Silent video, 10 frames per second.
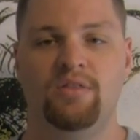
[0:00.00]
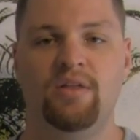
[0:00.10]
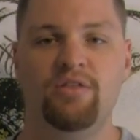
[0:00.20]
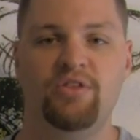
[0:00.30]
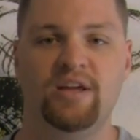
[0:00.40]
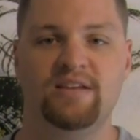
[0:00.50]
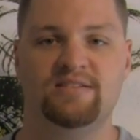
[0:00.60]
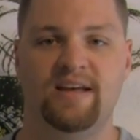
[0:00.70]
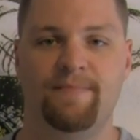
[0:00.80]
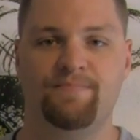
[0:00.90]
The other thing
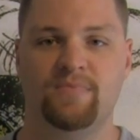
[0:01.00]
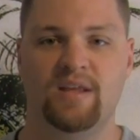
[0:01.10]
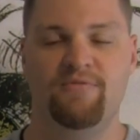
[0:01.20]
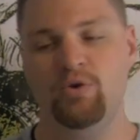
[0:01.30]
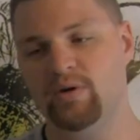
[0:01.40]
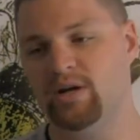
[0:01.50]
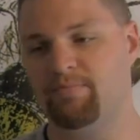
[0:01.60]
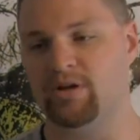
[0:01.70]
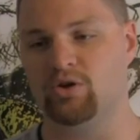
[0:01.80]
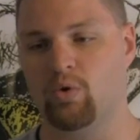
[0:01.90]
is that if you end
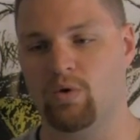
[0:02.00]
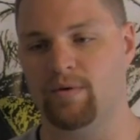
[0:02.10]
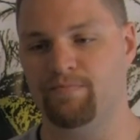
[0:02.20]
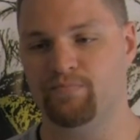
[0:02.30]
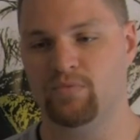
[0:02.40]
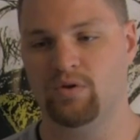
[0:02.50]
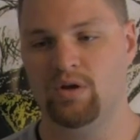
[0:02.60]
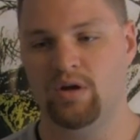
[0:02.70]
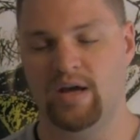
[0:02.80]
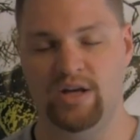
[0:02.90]
up in court
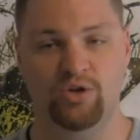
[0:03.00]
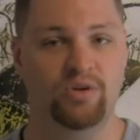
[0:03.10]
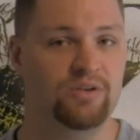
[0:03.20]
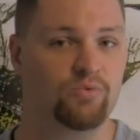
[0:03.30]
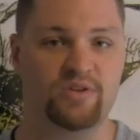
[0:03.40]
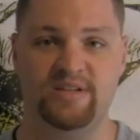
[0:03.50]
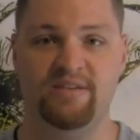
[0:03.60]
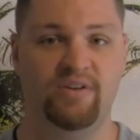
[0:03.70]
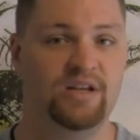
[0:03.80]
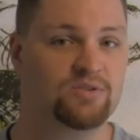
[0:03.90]
and you didn't
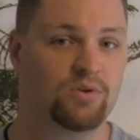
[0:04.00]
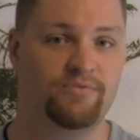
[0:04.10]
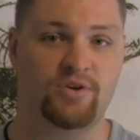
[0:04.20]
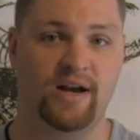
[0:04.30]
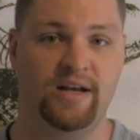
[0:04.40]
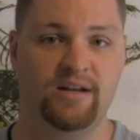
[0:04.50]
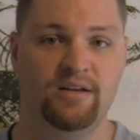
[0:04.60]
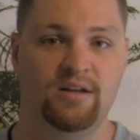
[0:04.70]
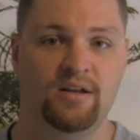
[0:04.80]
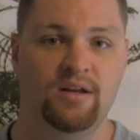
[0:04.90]
receive any sort of
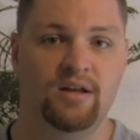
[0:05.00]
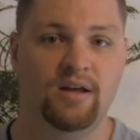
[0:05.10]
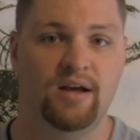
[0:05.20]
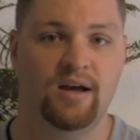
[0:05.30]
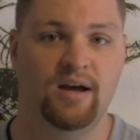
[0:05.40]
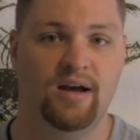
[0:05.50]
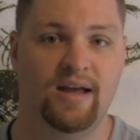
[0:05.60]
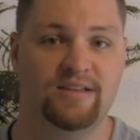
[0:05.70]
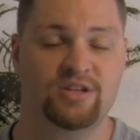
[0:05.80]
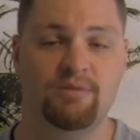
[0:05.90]
training,
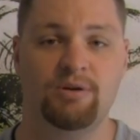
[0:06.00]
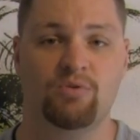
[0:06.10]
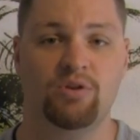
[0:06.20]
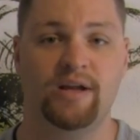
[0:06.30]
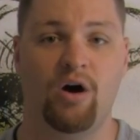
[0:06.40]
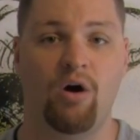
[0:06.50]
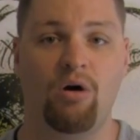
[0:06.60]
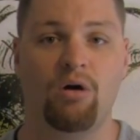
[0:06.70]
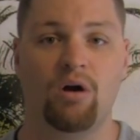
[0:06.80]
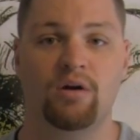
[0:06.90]
it's going to be really
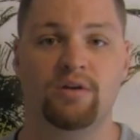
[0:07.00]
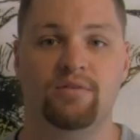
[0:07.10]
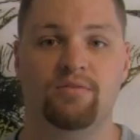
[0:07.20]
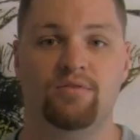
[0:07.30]
hard